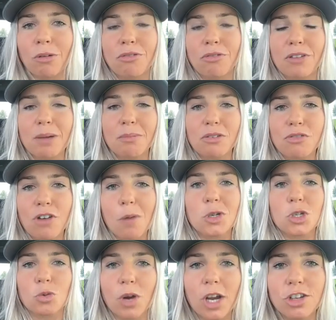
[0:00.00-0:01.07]
family
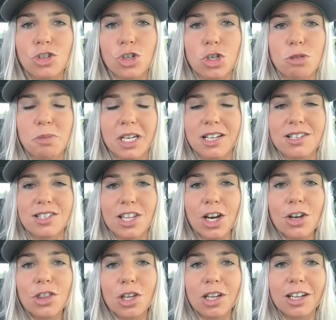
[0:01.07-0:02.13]
farmers and ranchers because
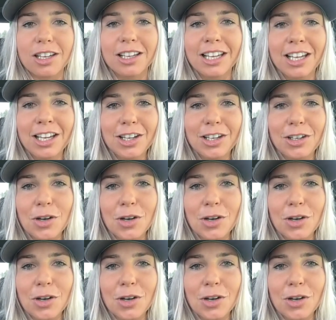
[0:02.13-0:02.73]
they're the you